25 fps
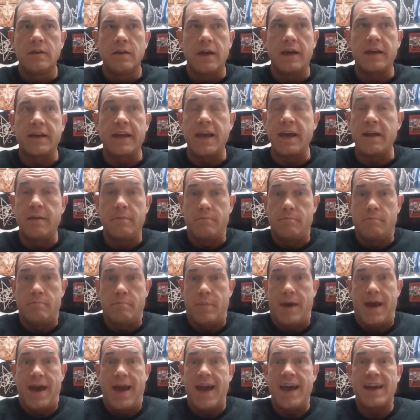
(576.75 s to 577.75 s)
Again,
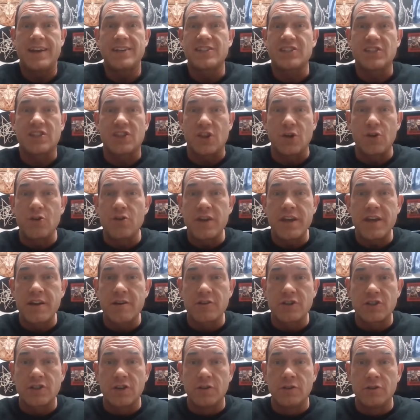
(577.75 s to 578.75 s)
Max, 30
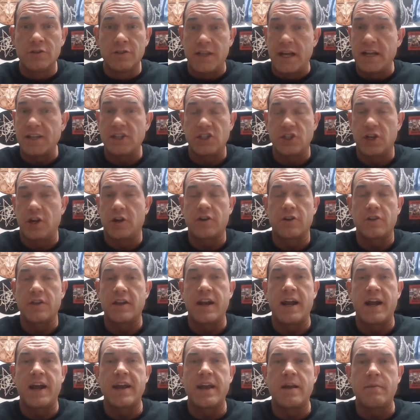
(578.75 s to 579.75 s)
years old. That's younger
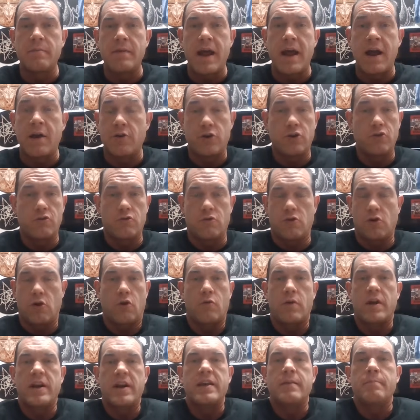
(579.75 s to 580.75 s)
than I am now. You're
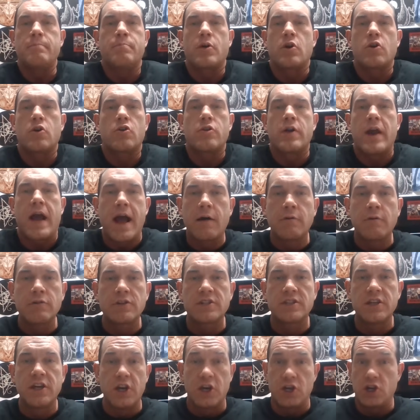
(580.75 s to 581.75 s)
already
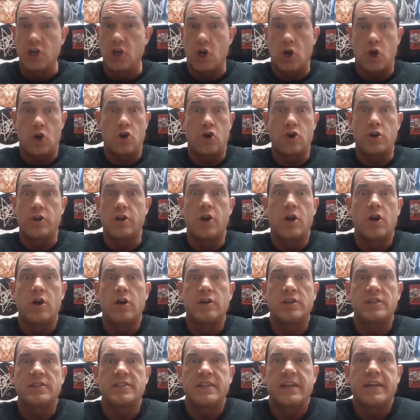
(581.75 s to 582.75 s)
burnouts. You heard it
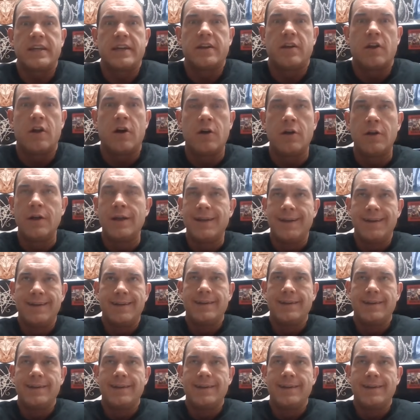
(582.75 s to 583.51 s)
all, seen it all.